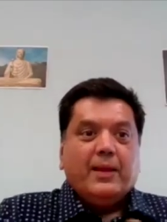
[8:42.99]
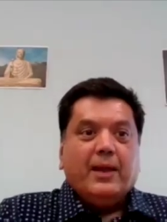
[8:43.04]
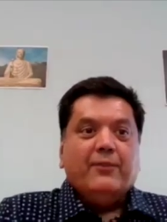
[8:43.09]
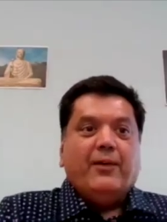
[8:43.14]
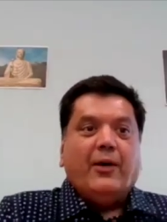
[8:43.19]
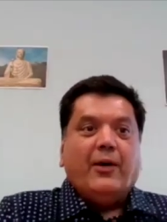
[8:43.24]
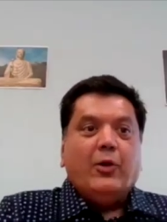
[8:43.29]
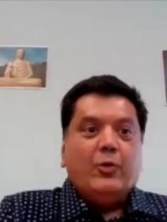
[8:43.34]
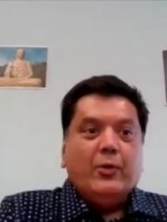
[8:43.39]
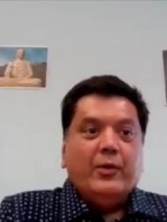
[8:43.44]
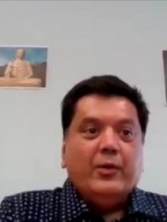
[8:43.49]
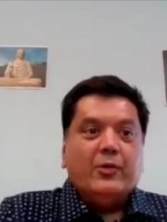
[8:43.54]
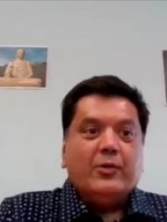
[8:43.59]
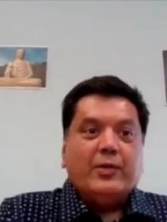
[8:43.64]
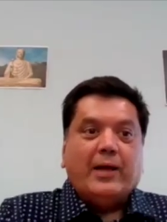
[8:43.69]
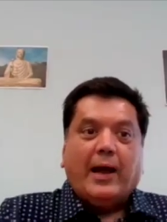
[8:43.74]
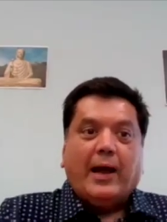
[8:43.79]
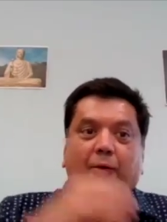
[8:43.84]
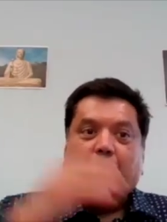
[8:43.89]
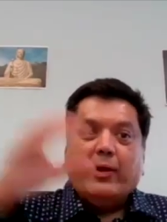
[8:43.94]
if I was doing
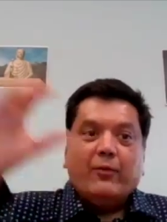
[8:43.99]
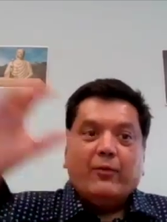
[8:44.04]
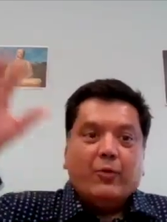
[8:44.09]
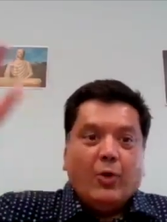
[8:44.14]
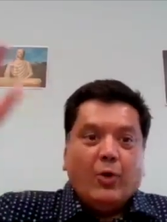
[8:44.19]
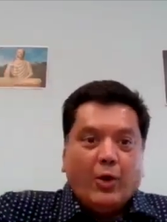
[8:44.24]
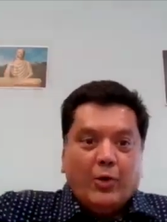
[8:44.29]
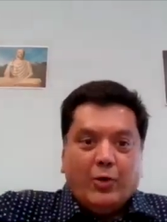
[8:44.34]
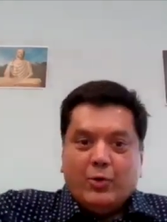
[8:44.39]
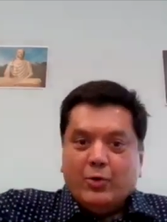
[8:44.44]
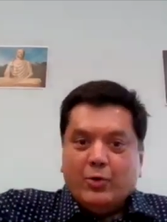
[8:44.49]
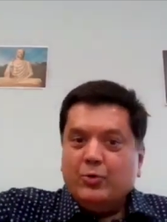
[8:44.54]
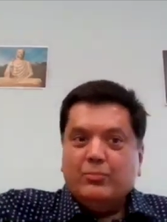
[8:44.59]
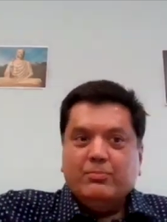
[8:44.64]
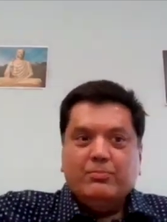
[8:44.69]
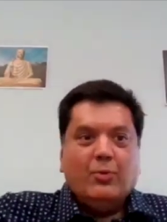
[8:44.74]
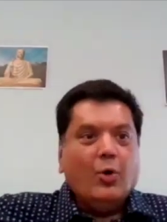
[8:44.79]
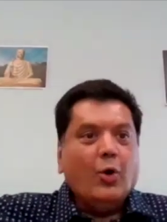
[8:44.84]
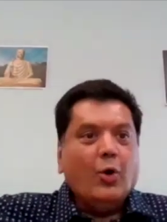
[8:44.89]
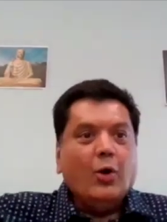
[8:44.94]
this, I would have gone
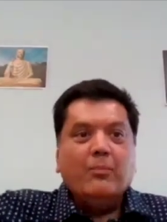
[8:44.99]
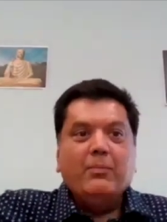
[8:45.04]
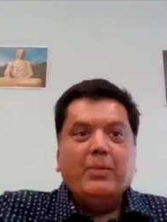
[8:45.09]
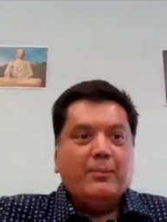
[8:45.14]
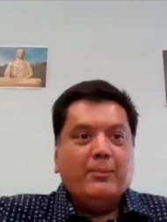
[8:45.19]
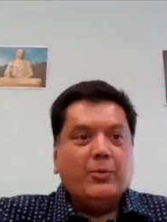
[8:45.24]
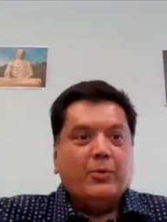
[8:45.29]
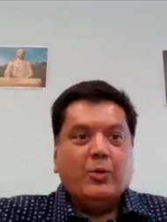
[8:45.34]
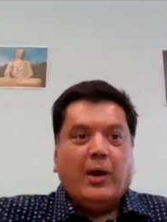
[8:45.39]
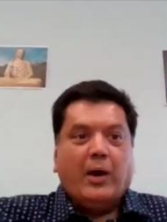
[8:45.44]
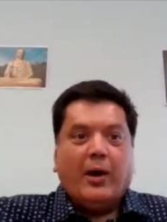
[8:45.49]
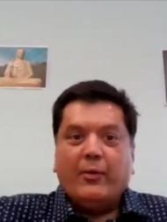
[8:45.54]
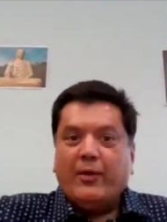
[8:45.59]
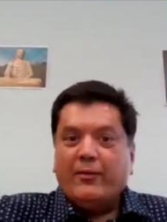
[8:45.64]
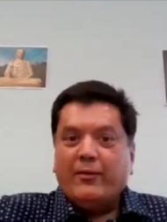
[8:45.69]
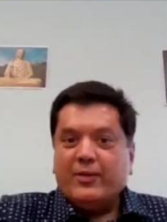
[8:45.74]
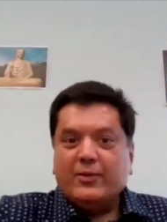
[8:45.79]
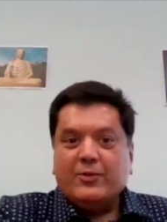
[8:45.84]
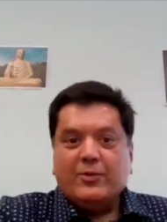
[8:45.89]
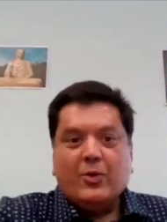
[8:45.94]
to Home Depot, I
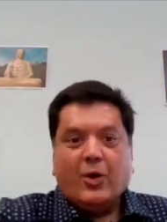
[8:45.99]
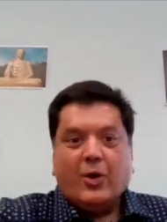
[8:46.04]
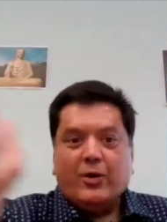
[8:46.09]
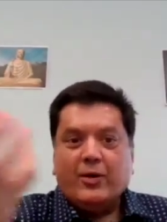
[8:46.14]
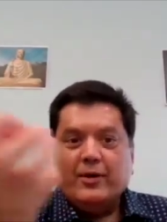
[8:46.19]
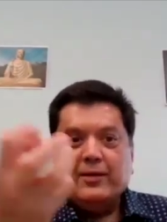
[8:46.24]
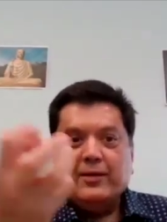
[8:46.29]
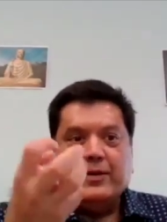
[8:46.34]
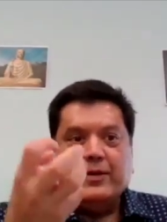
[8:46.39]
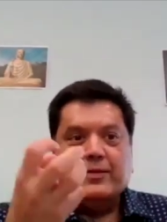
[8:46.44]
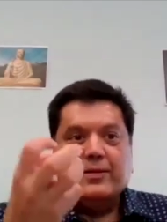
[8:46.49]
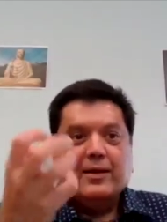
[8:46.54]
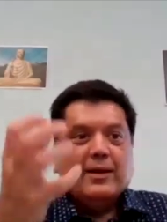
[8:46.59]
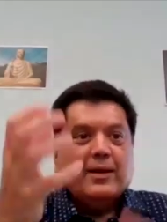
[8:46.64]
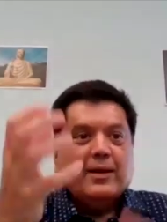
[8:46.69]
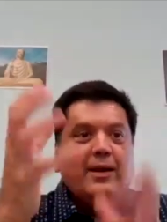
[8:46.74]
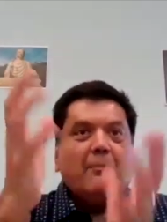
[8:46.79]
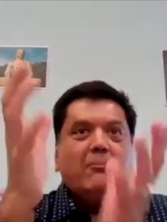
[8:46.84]
would have just gotten this